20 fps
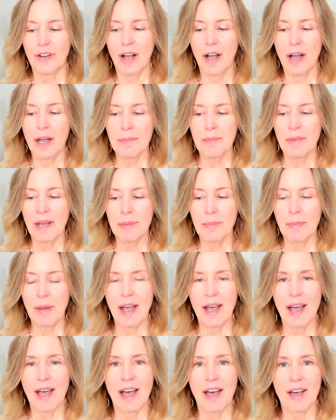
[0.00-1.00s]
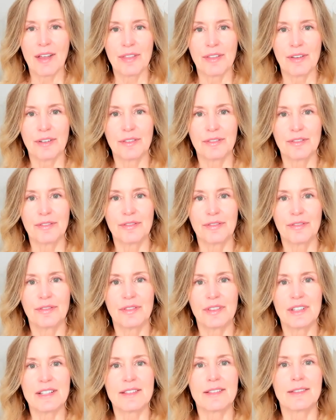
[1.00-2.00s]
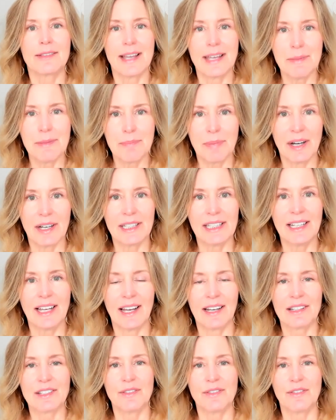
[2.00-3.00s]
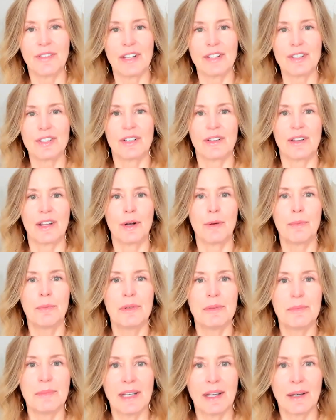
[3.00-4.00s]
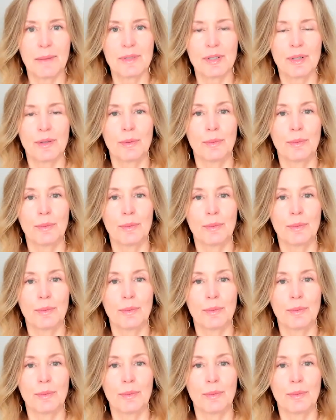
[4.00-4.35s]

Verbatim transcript: on my path of this light body activation that opened me up to